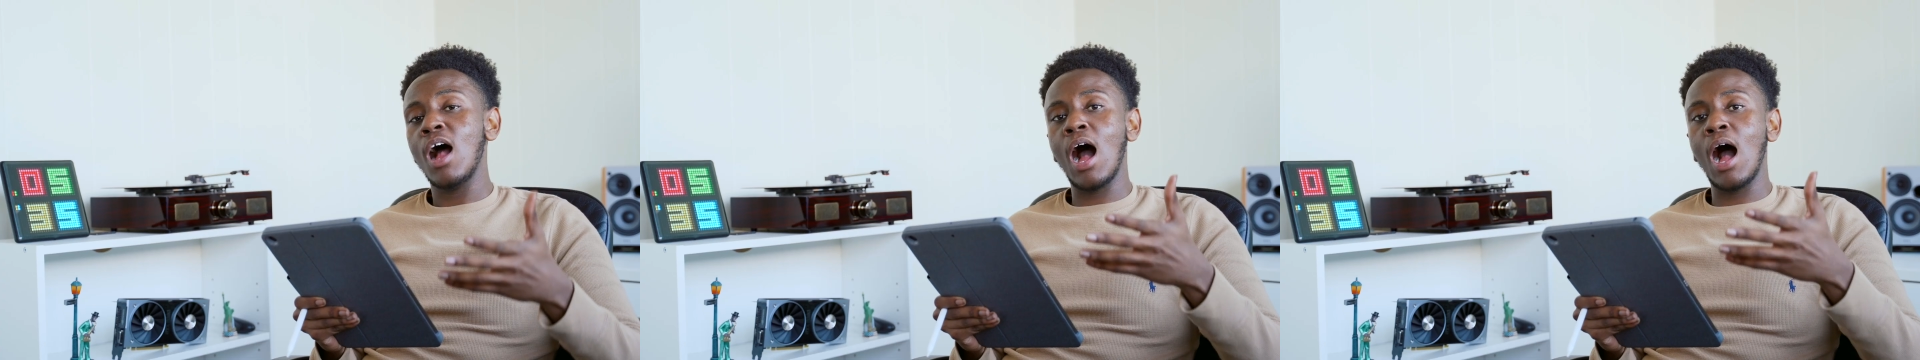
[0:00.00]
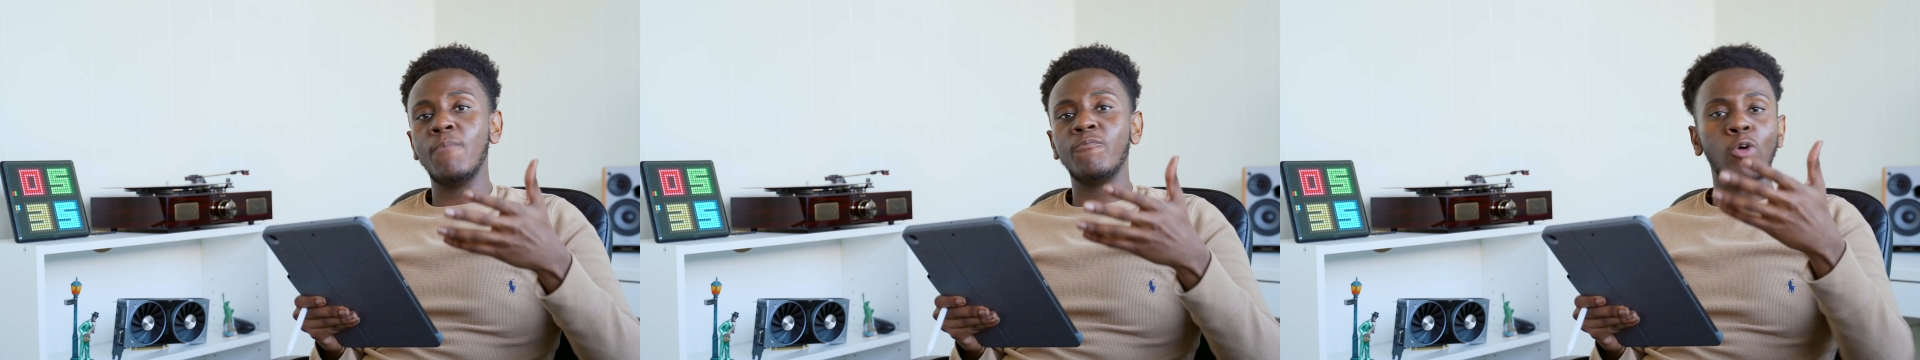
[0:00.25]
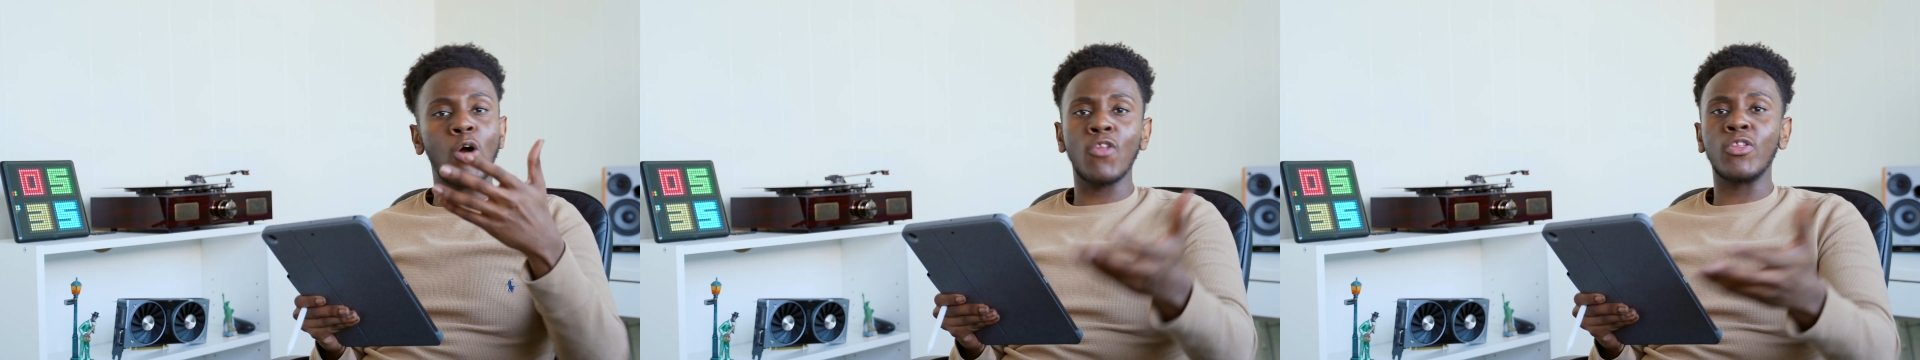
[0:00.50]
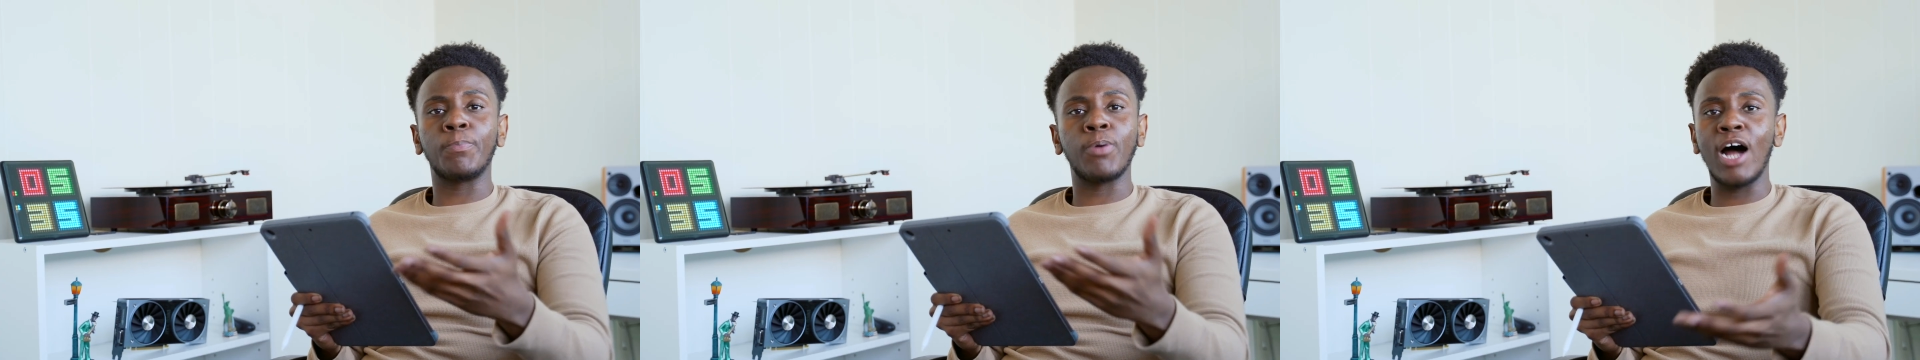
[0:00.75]
for all their
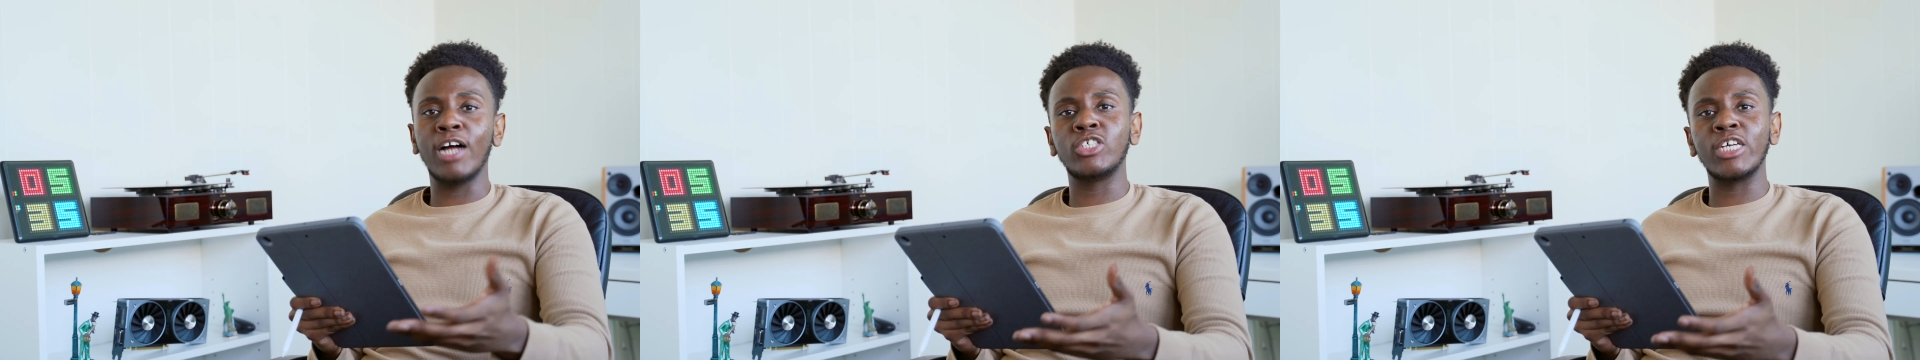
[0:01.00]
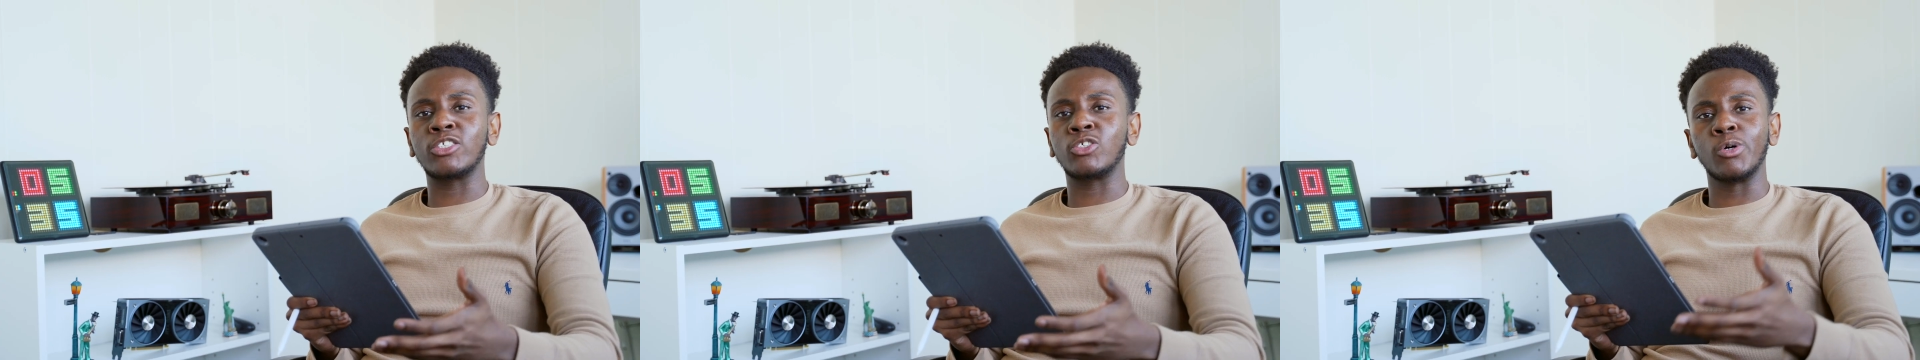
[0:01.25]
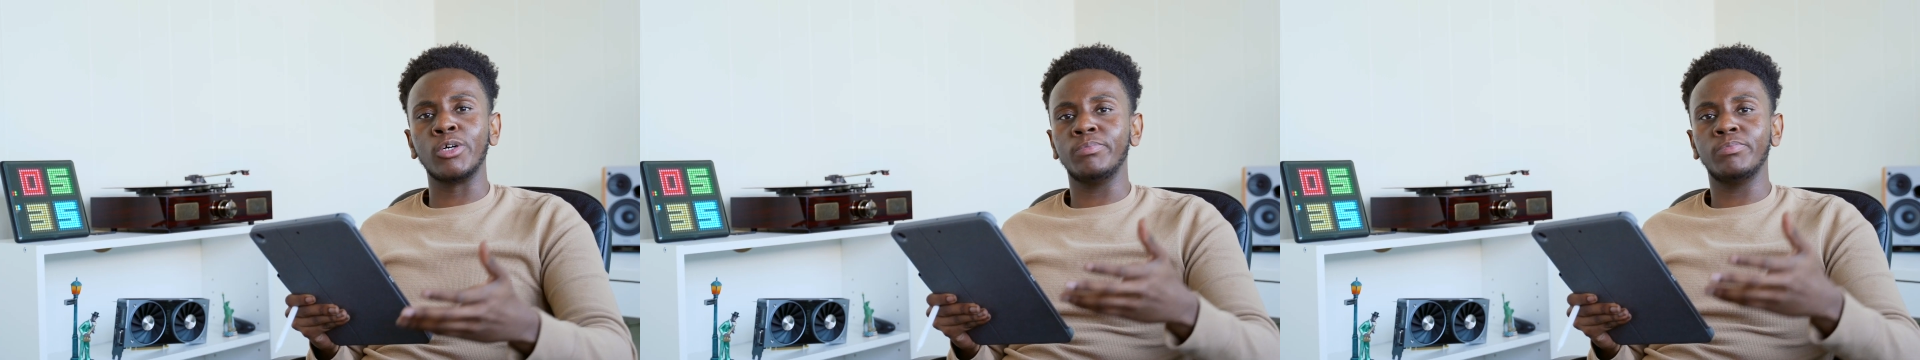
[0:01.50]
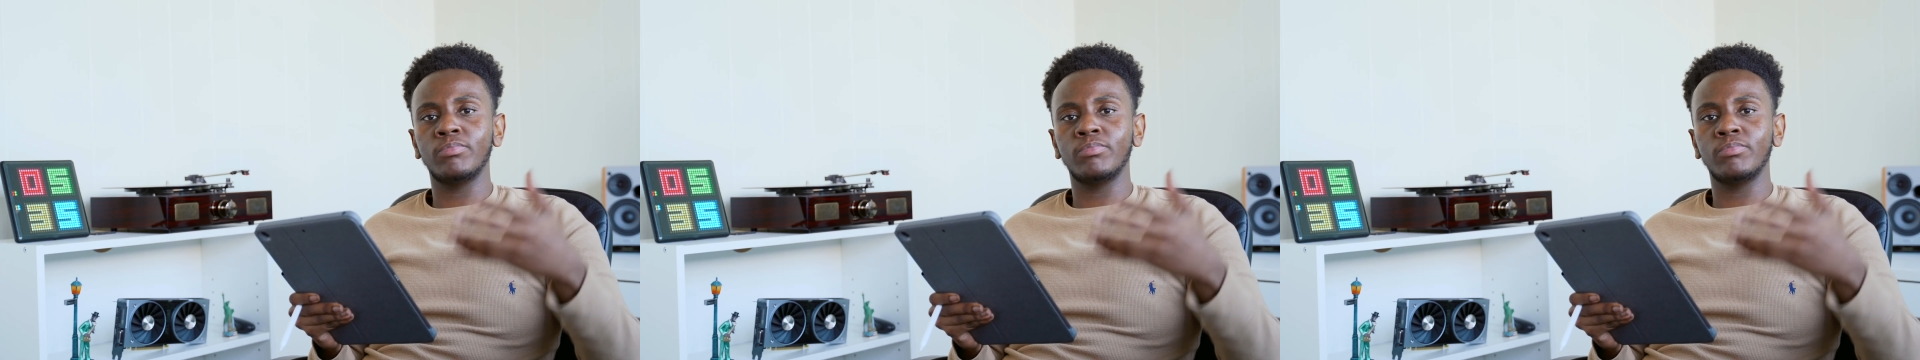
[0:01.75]
projects or